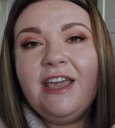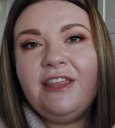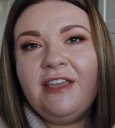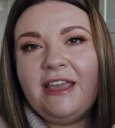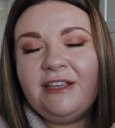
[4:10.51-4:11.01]

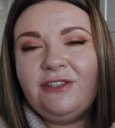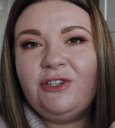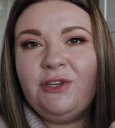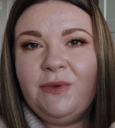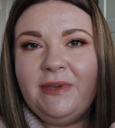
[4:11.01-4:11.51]
There is
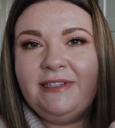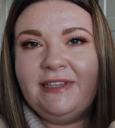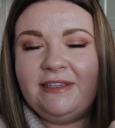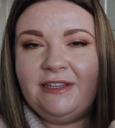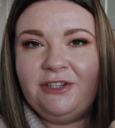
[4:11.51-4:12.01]
2
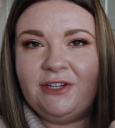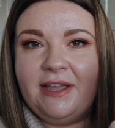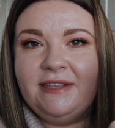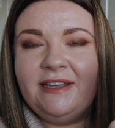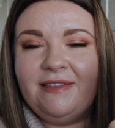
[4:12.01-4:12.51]
existing
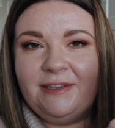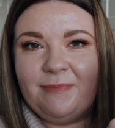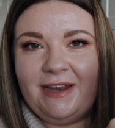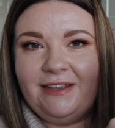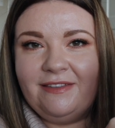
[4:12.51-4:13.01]
shades in this
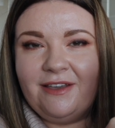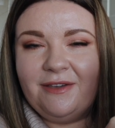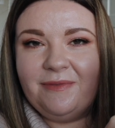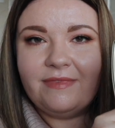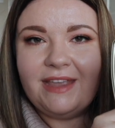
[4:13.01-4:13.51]
palette though.